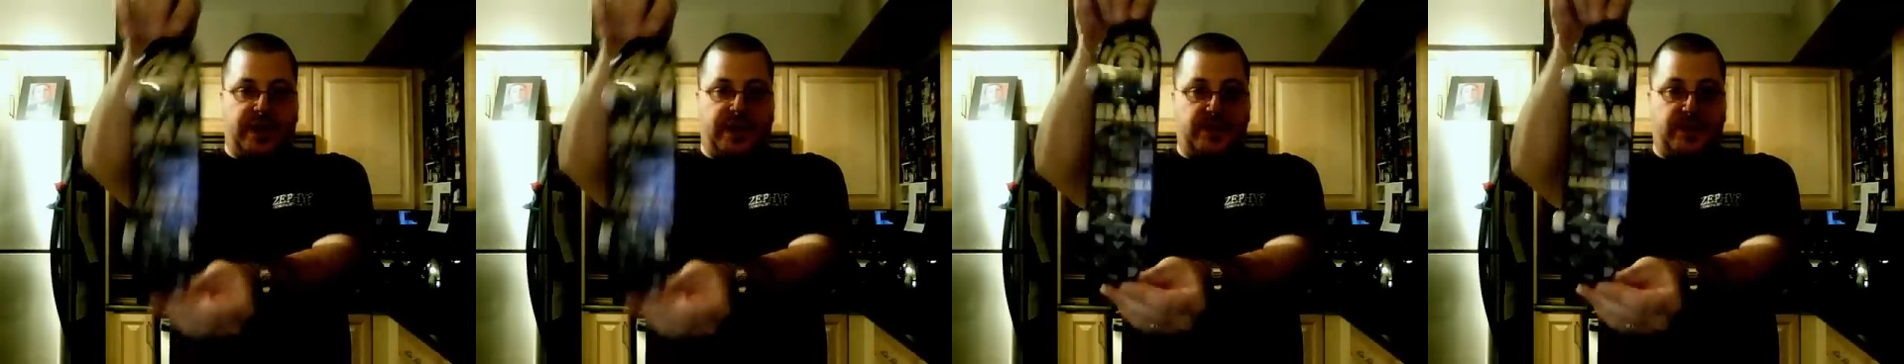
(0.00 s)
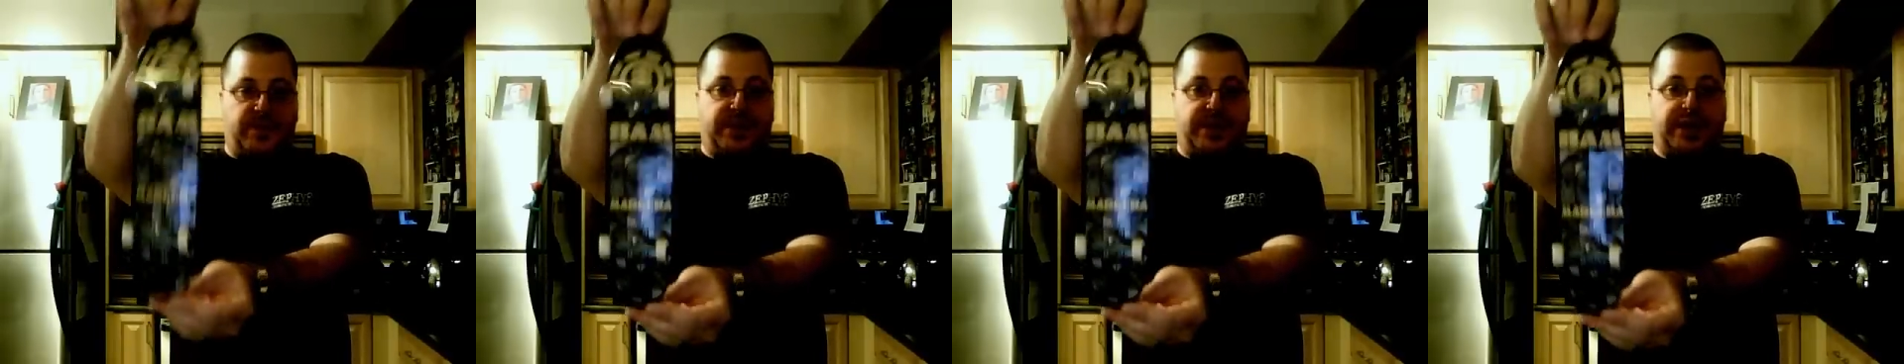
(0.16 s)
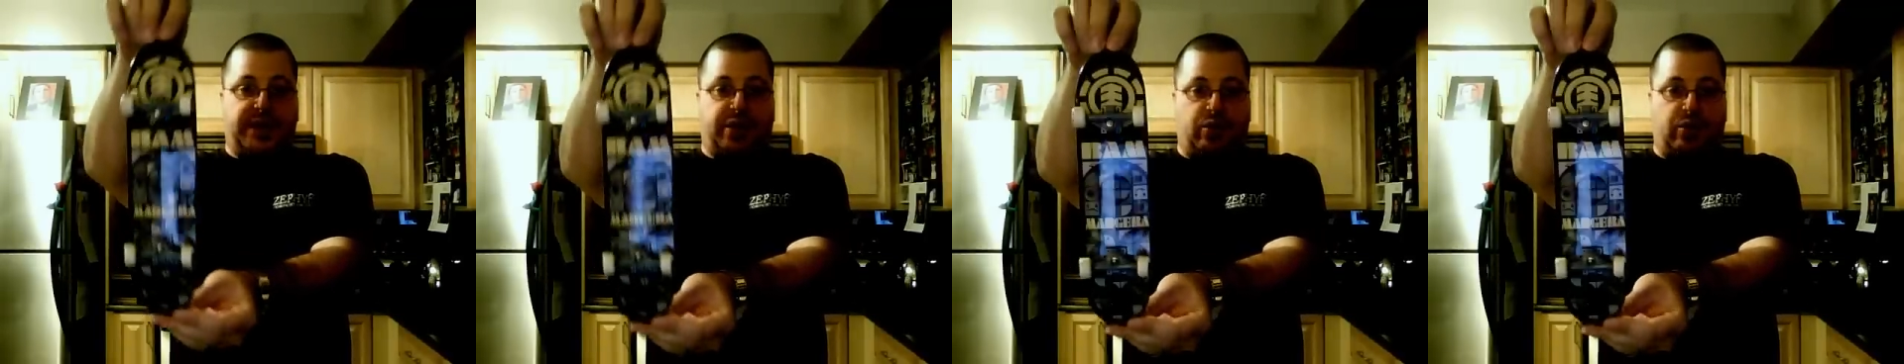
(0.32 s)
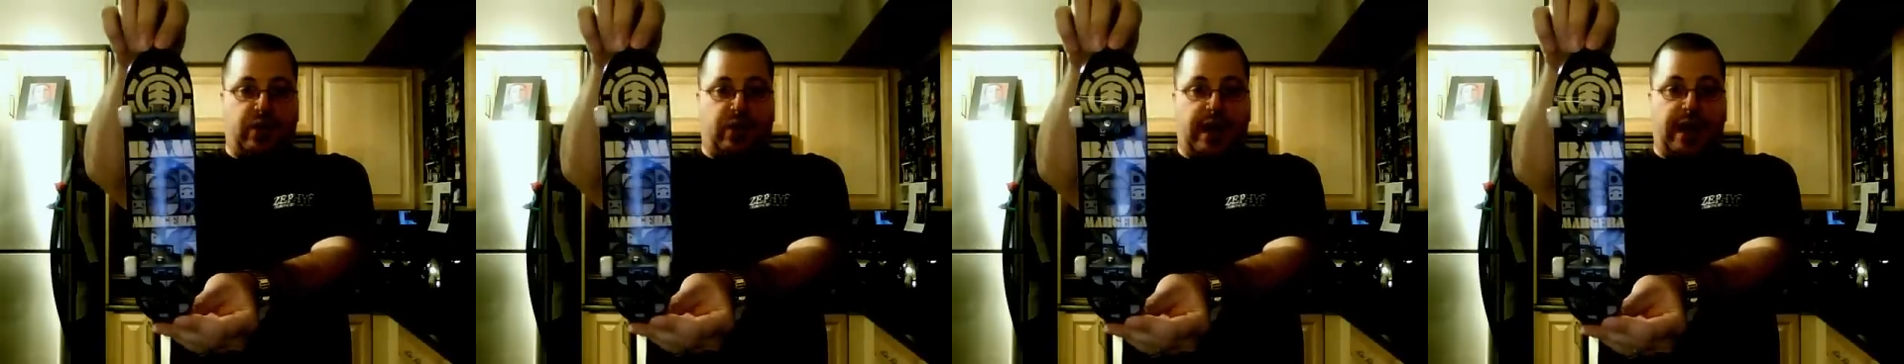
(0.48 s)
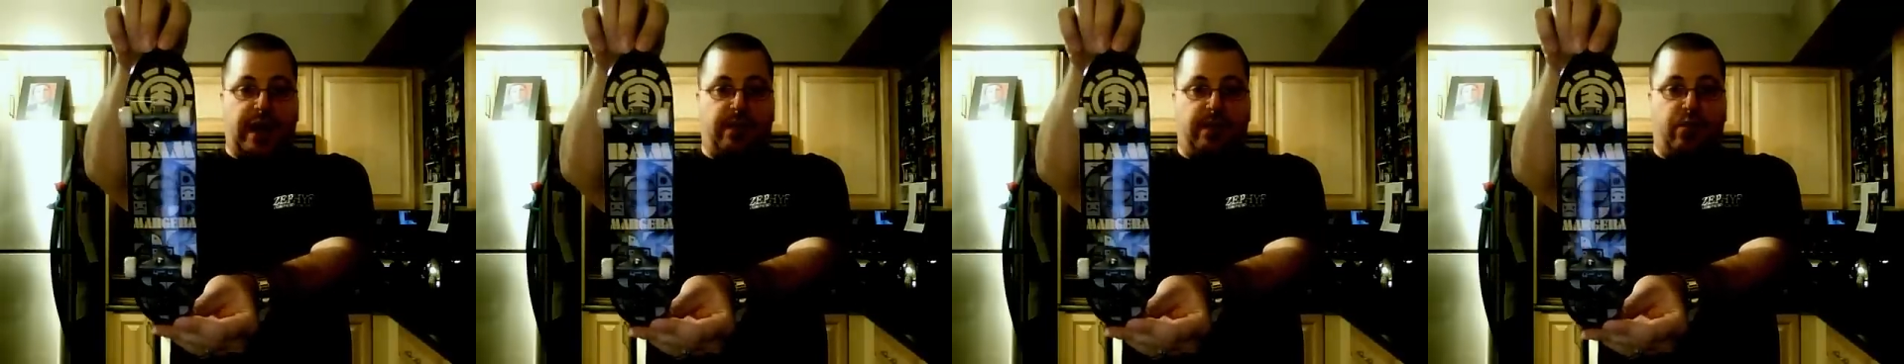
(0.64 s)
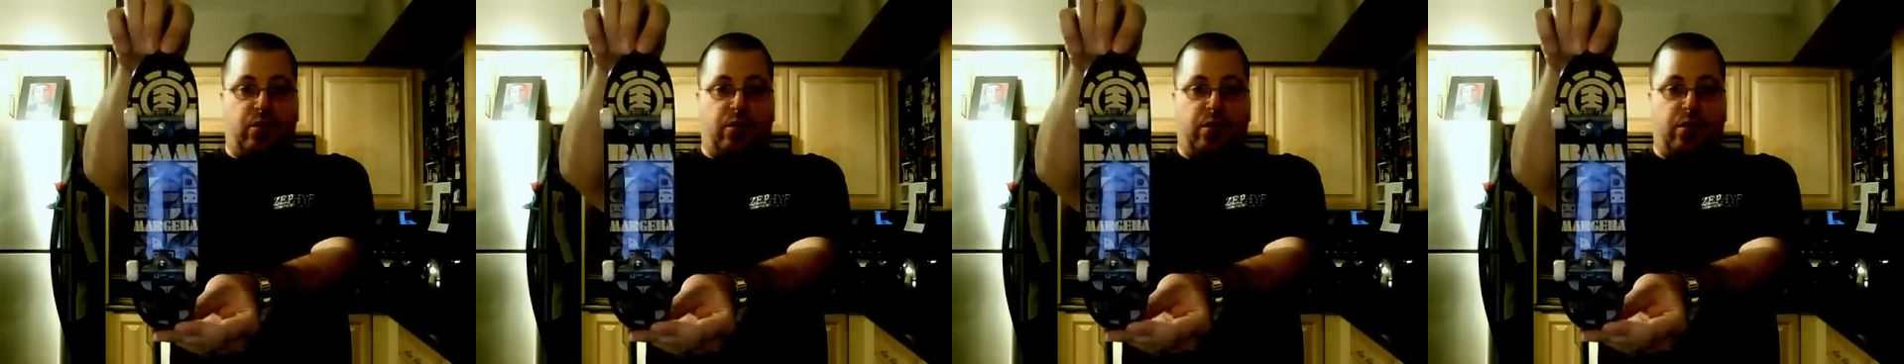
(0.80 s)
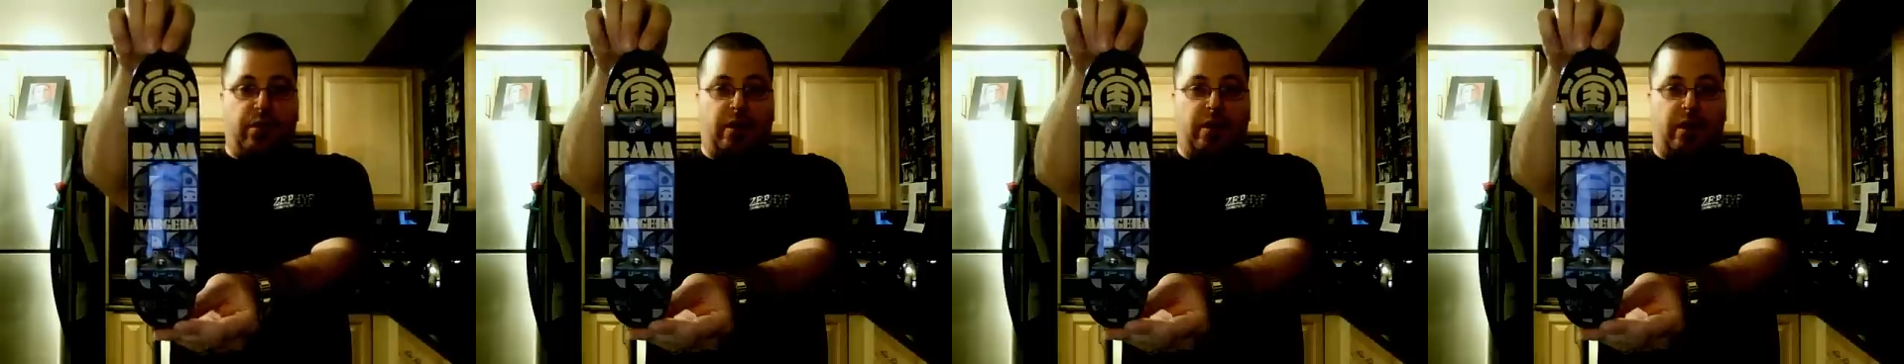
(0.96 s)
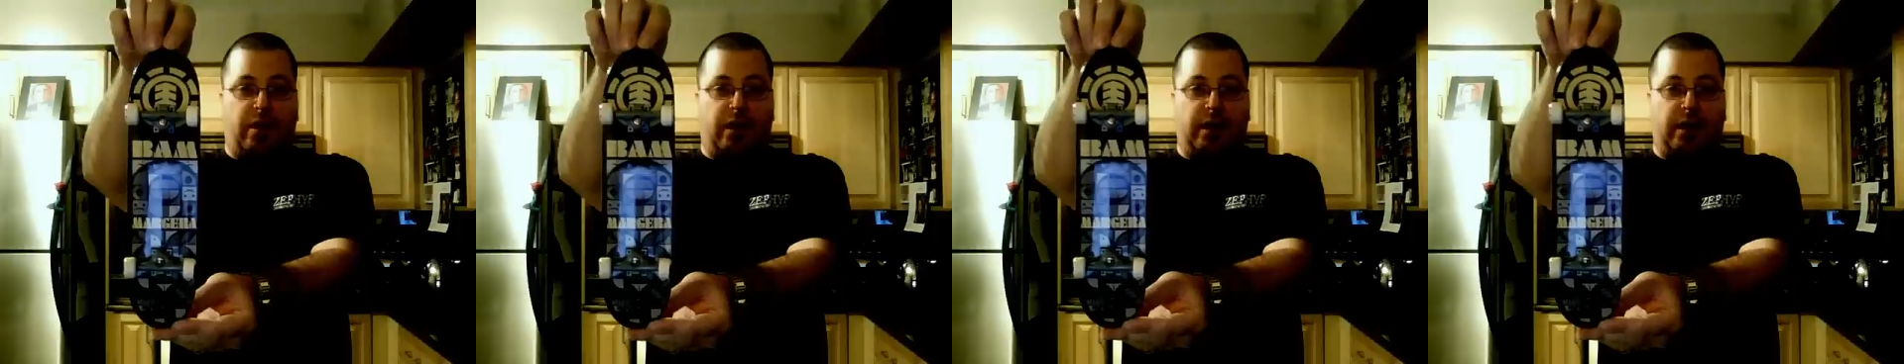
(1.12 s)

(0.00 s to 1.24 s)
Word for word: this particular handboard,